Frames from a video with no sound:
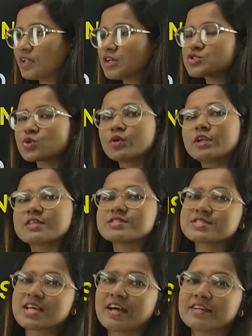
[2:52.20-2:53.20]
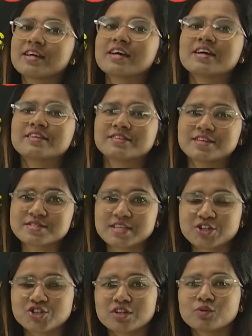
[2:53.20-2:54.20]
So let's start the
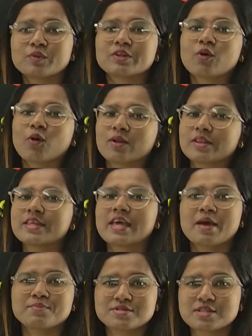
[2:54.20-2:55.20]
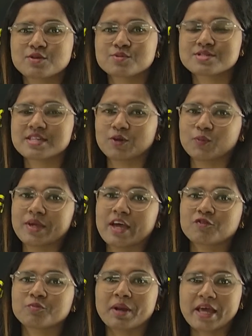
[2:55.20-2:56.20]
session with all the MCQs that we
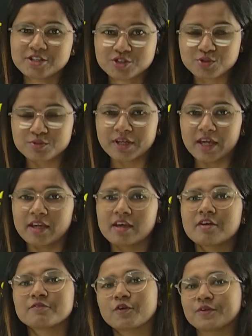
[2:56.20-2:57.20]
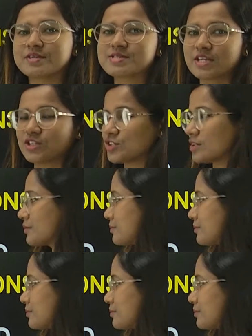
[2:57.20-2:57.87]
have planned today for the session.